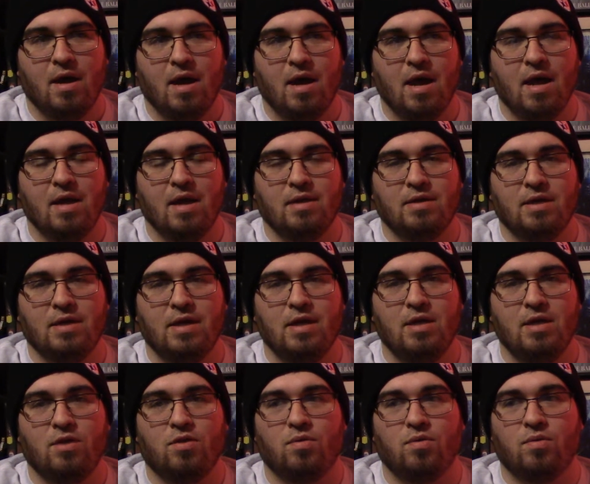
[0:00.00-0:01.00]
And
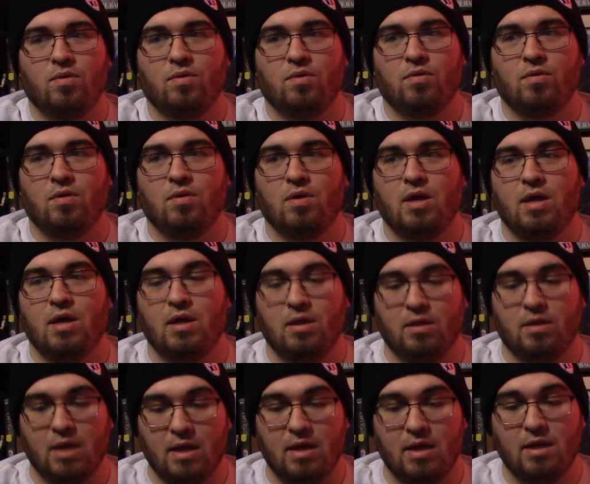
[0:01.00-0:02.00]

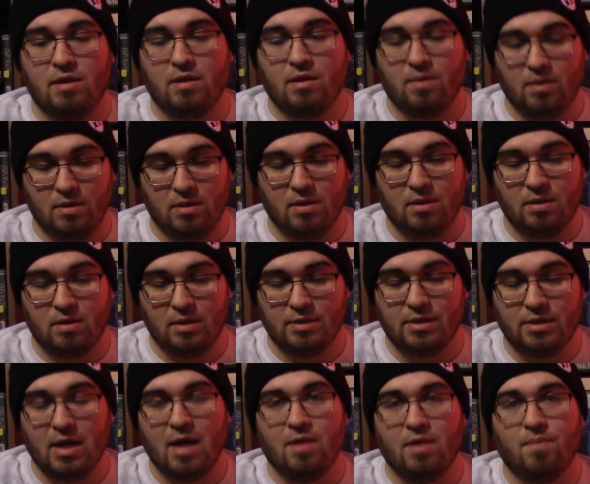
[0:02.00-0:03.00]
they get
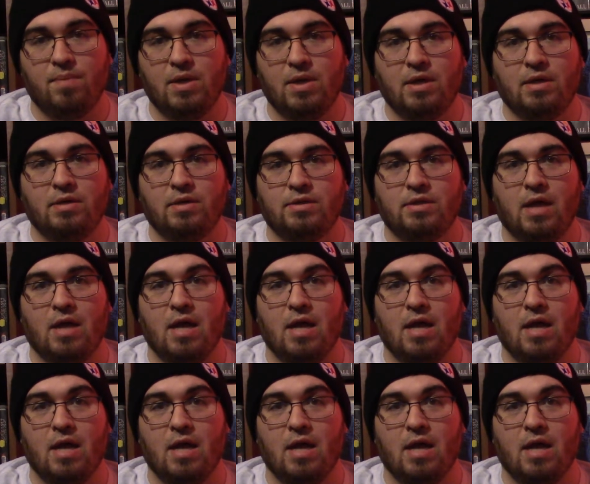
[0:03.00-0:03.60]
this guy the bees,